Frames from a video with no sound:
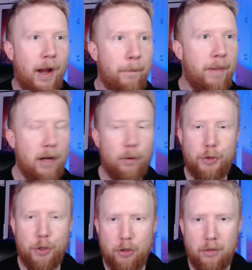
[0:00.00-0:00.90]

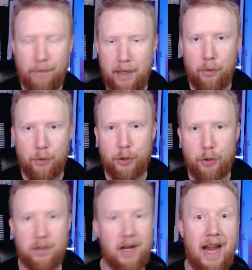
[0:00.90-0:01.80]
Beetlejuice
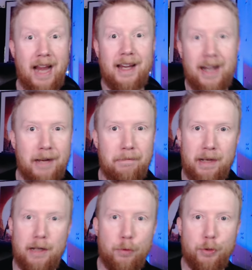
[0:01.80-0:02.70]
Beetlejuice, aka
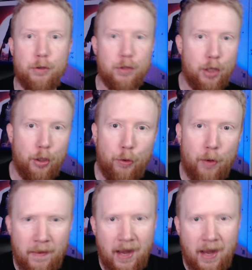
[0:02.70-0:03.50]
Beetlejuice 2,